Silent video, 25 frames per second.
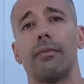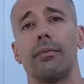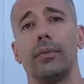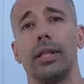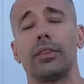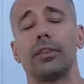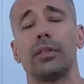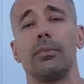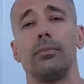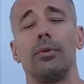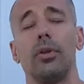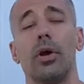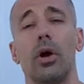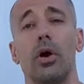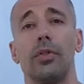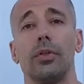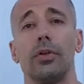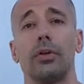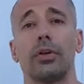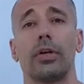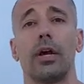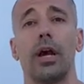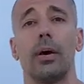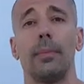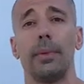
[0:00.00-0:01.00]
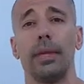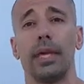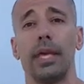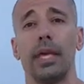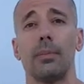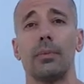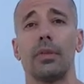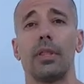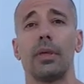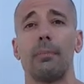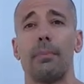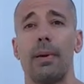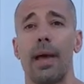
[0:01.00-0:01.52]
them let them know that you're coming
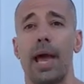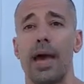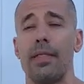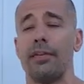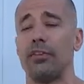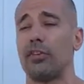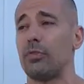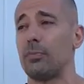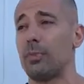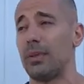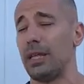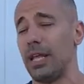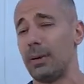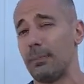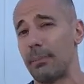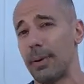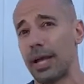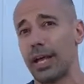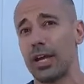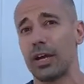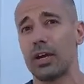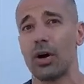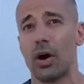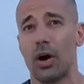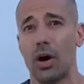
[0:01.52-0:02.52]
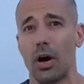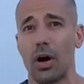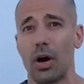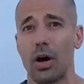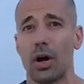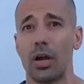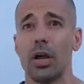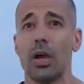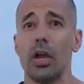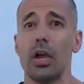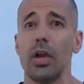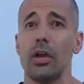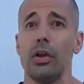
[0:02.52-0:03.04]
in with a pet that's been hit by a
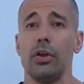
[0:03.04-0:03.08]
car.